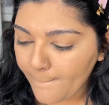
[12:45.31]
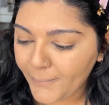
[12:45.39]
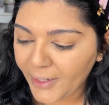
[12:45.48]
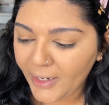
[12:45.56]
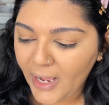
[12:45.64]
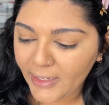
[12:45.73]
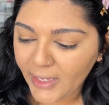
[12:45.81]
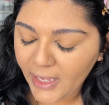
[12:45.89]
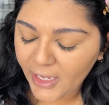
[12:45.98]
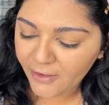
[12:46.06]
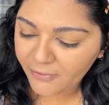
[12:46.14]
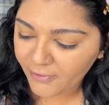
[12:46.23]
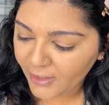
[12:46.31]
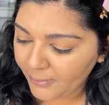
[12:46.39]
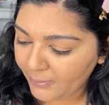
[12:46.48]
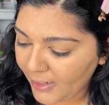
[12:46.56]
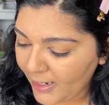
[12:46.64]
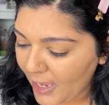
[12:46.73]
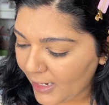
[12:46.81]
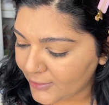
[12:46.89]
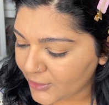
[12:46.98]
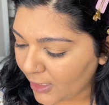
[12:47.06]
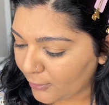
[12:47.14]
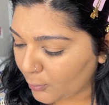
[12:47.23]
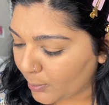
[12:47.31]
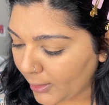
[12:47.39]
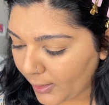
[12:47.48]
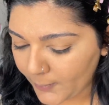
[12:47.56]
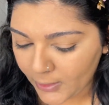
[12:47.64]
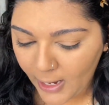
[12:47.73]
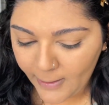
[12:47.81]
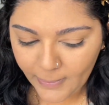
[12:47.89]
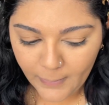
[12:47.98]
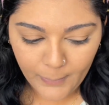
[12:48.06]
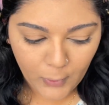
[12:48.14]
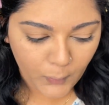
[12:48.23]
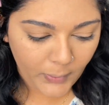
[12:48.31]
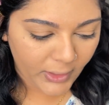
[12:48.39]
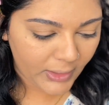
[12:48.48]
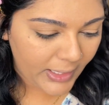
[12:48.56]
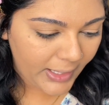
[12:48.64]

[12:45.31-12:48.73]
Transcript: but I can't find my eyeshadow primer at the moment.